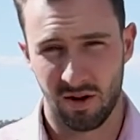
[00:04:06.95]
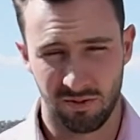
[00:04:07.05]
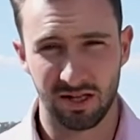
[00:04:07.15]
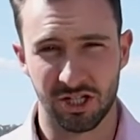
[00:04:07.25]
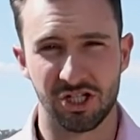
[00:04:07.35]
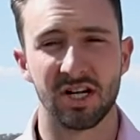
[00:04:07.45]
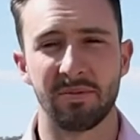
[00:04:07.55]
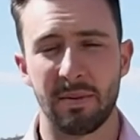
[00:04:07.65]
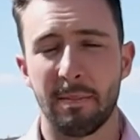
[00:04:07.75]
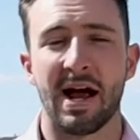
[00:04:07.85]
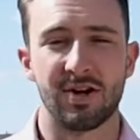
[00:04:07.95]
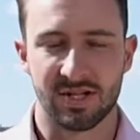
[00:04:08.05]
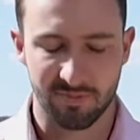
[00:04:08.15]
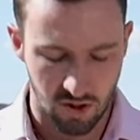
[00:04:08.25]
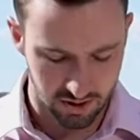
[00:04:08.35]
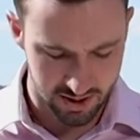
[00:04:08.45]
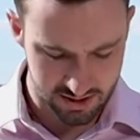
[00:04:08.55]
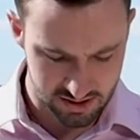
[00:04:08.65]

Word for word: a legitimate buyer's market.